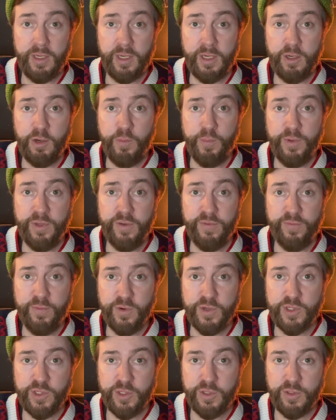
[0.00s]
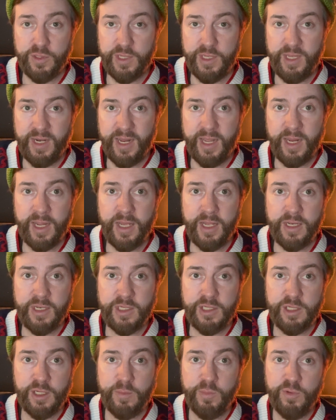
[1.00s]
I opened the fortune cookie and I
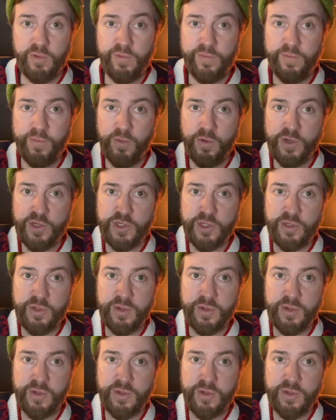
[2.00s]
got double fortune.